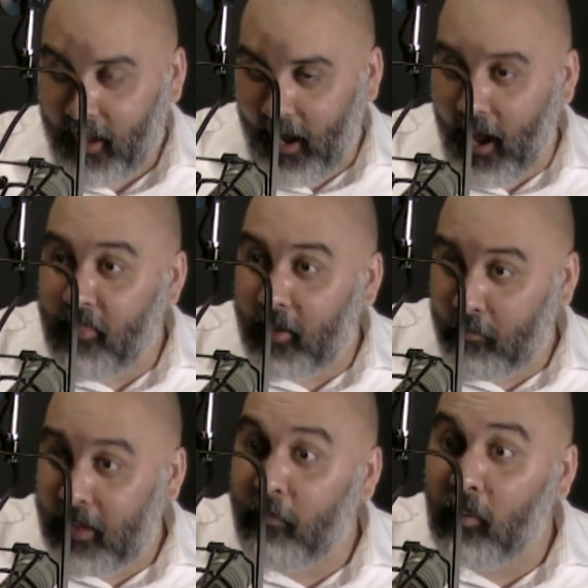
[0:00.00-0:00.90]
And then
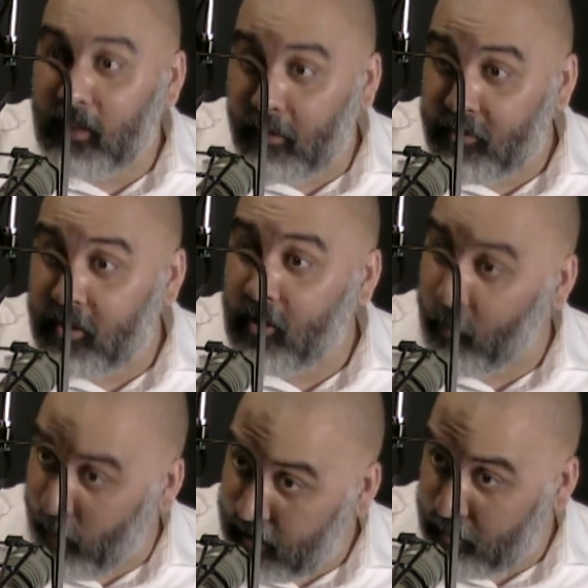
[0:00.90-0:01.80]
people love to
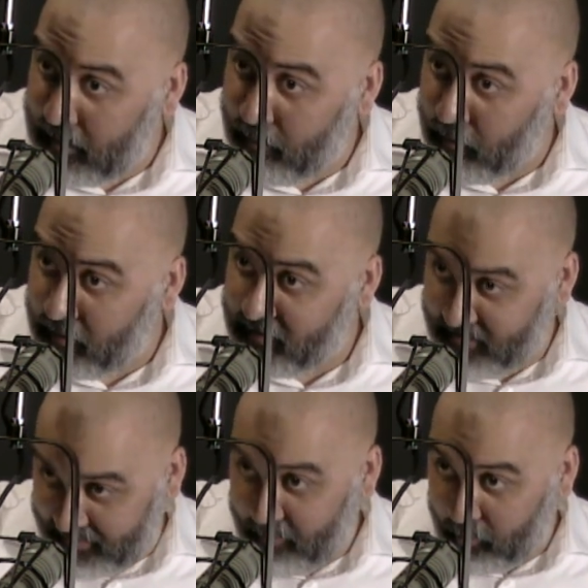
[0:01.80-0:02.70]
correct people,
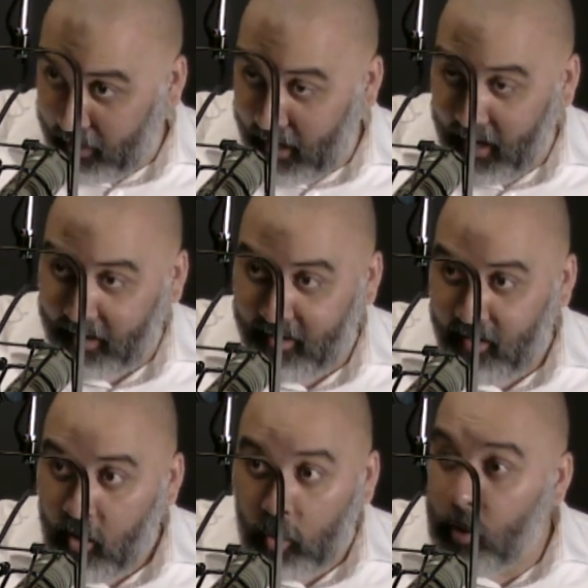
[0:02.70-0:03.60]
just FYI.
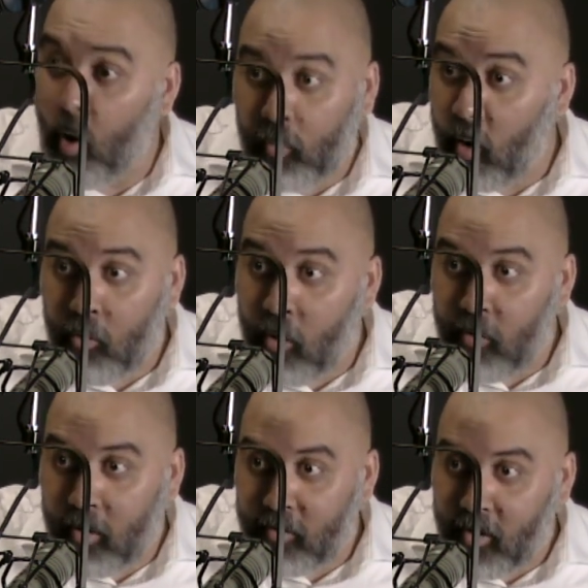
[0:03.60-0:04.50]

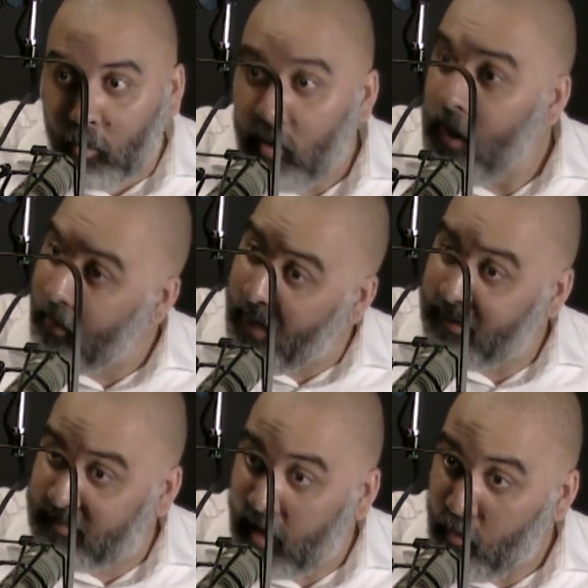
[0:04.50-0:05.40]
No.
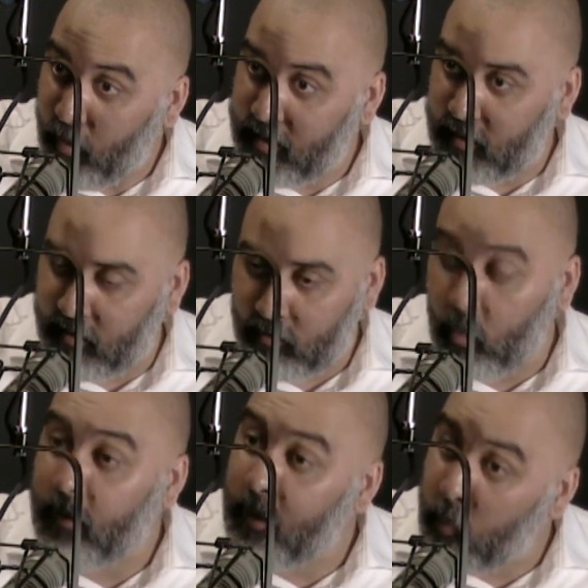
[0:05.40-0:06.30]
That's not what it is.
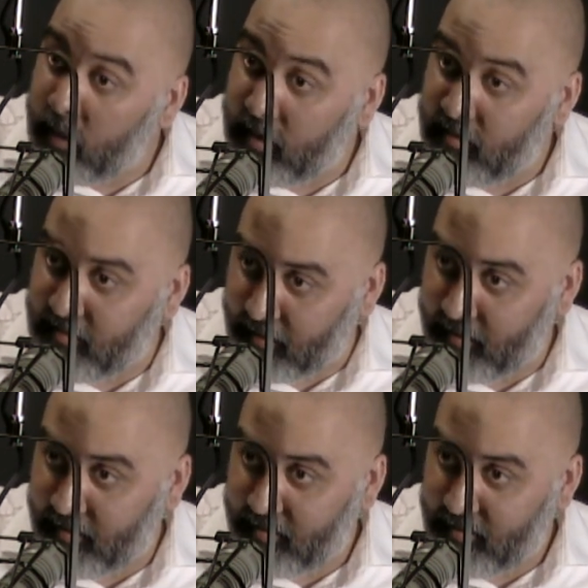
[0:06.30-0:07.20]
Well, then what is it?
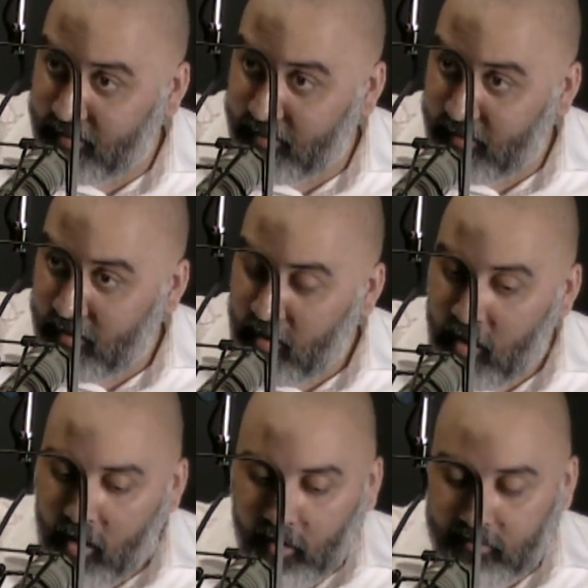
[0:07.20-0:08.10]

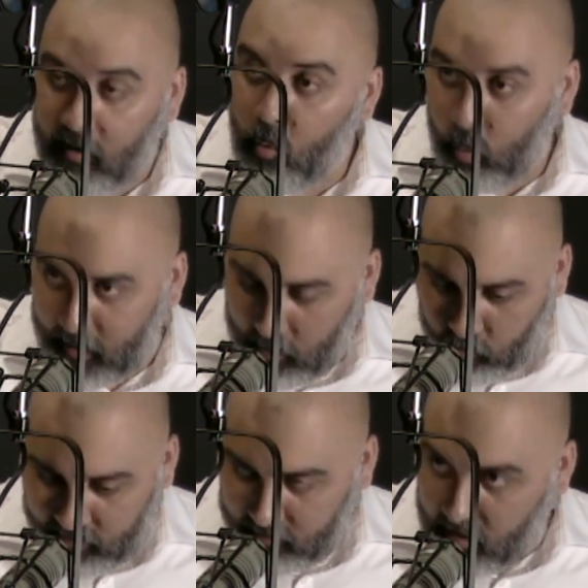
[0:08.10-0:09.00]
So when I
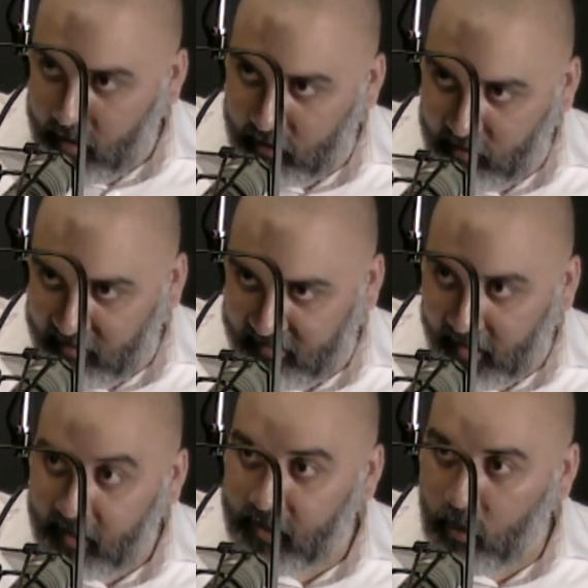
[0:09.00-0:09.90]
was talking just a
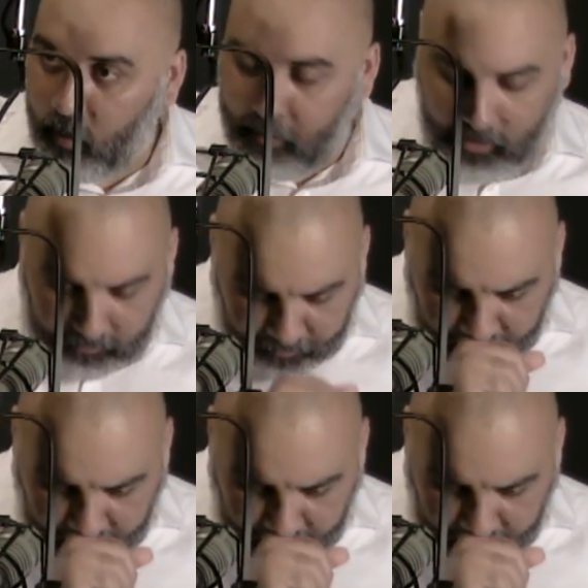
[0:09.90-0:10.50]
second ago about